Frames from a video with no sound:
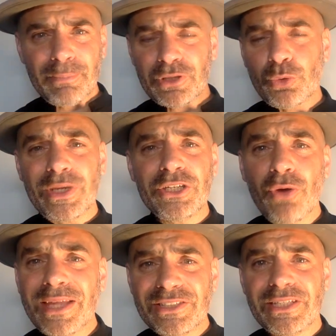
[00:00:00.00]
between
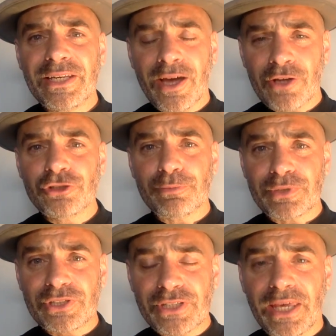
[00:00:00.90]
90 and
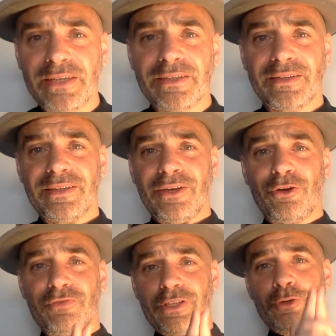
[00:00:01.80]
100%
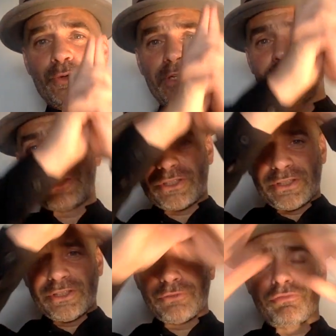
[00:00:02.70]
of the
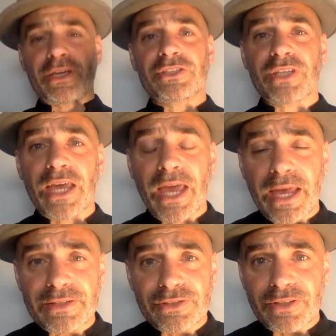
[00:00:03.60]
audience to raise their
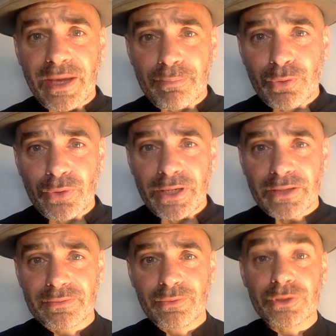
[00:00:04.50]
hands at that point,
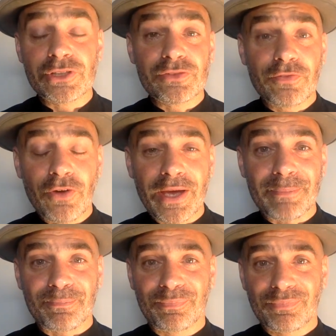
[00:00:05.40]
which is
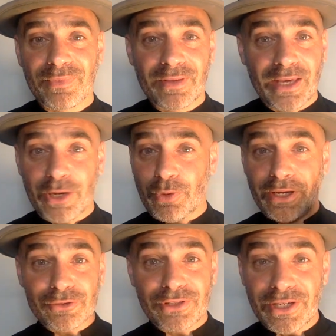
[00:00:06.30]
fine. Anyone
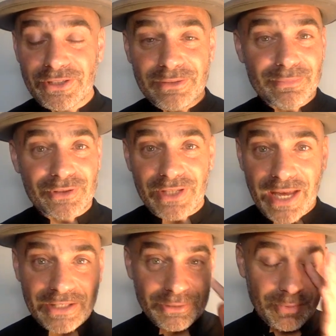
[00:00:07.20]
else doesn't, puts their
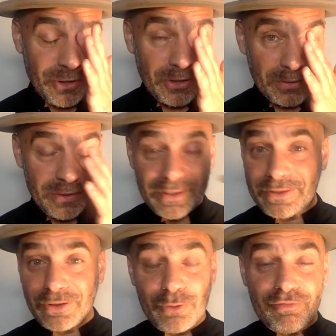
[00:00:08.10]
hands apart,
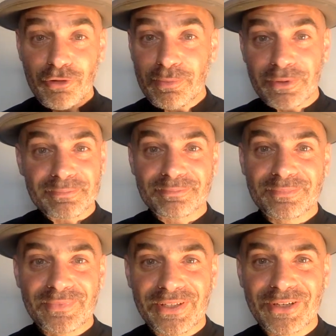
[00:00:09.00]
no problem.
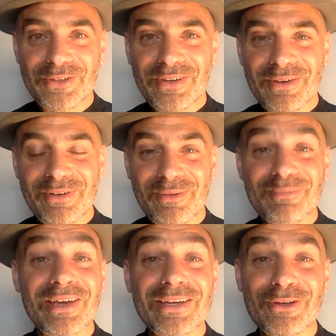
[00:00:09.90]
I'm
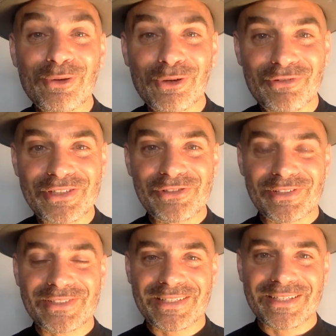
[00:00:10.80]
kind of no longer
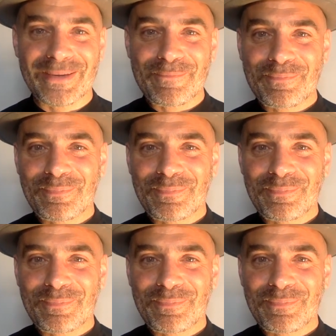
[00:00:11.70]
interested in them.